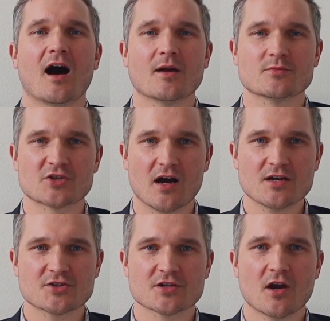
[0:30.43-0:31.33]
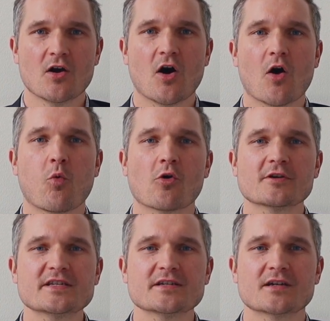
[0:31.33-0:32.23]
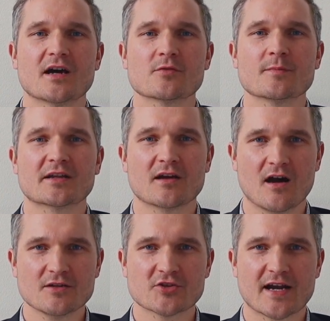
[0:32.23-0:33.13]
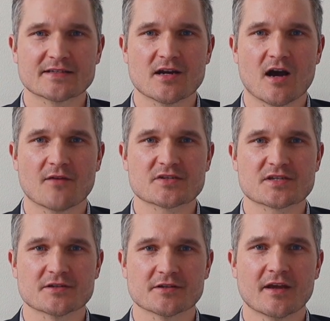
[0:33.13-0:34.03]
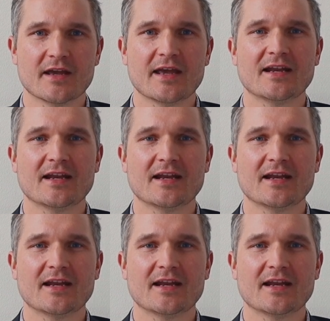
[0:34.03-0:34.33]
I'm Josh, a warranted government contracting officer,